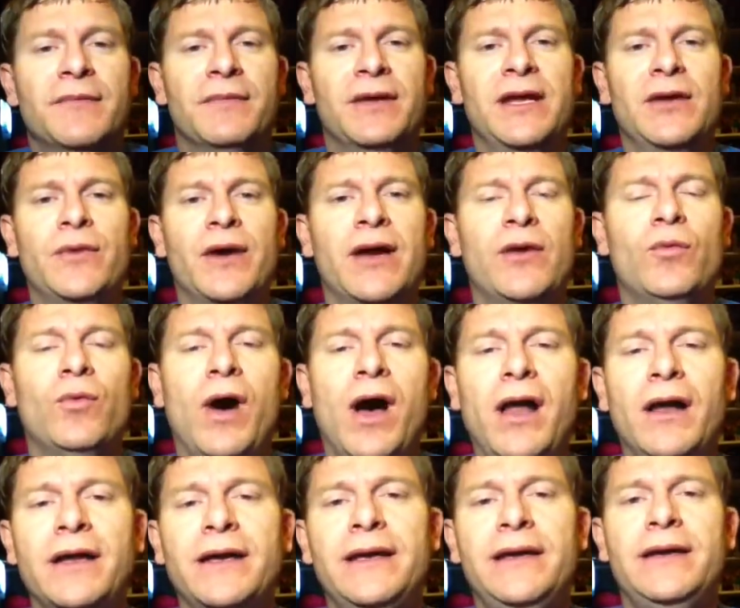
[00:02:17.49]
But anyway,
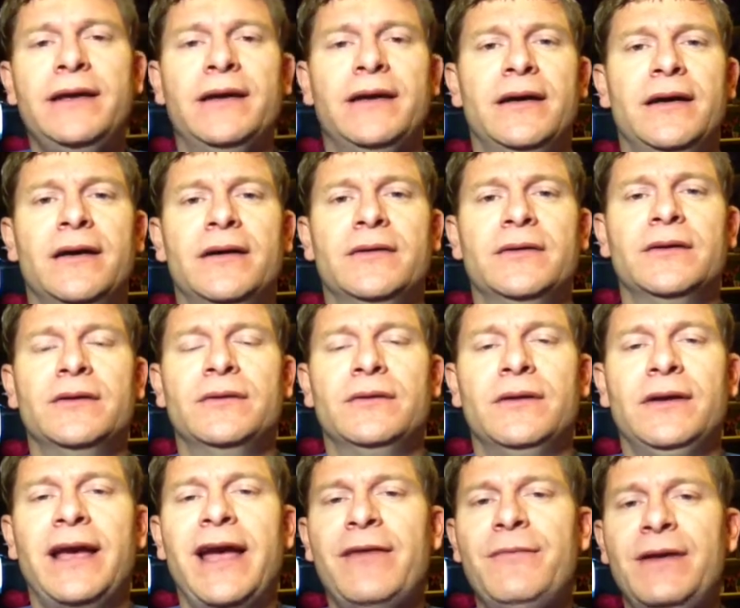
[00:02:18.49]
WALL-E uh,
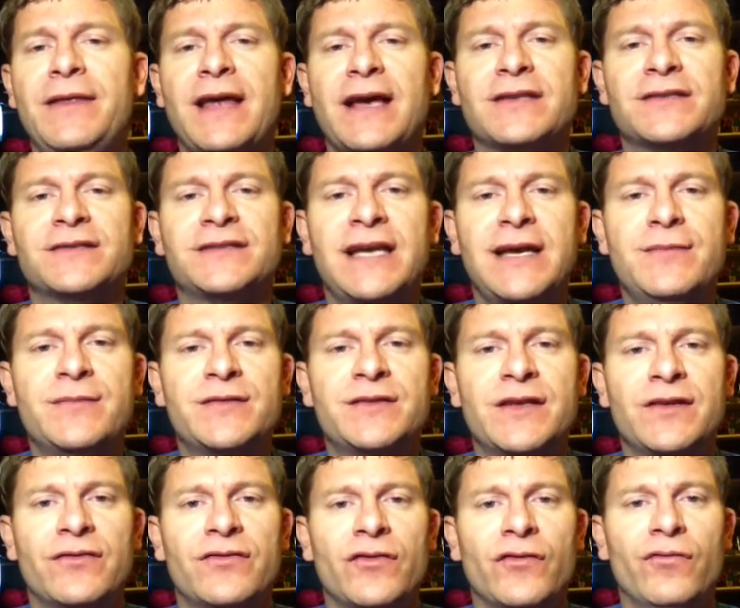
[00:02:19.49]
gave me that same
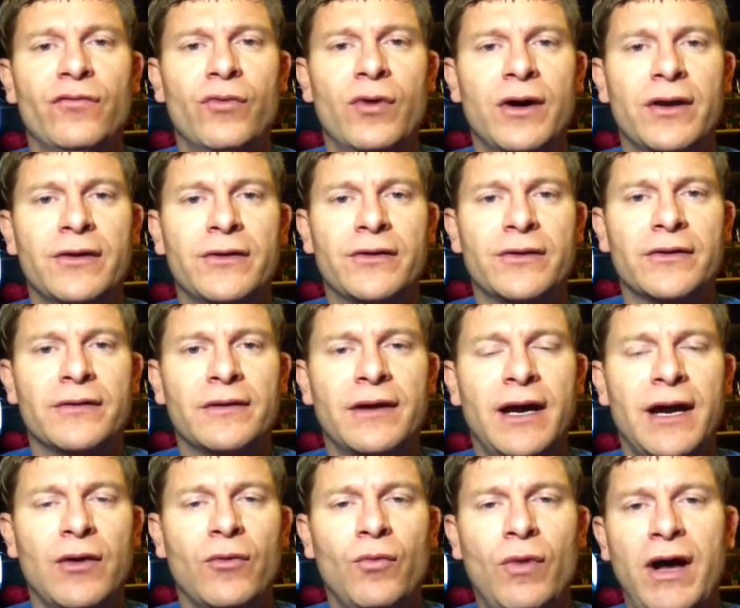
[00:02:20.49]
sense of wonder.
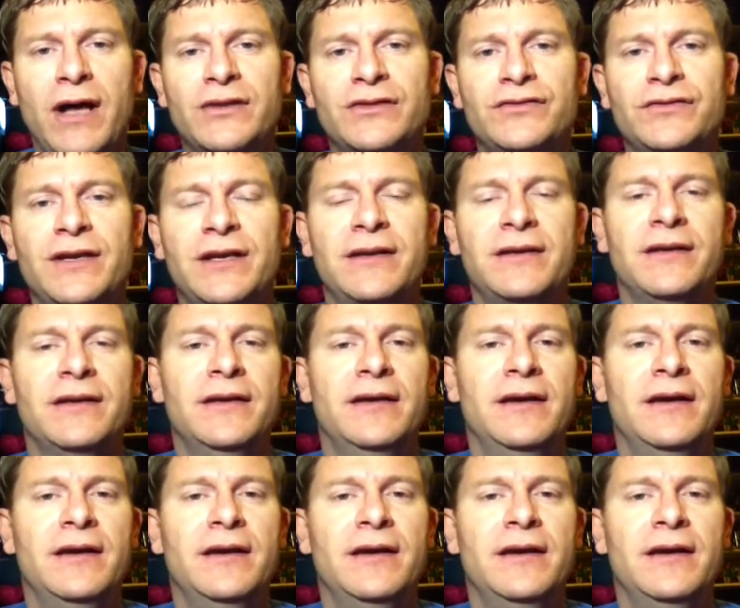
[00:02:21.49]
I watched it.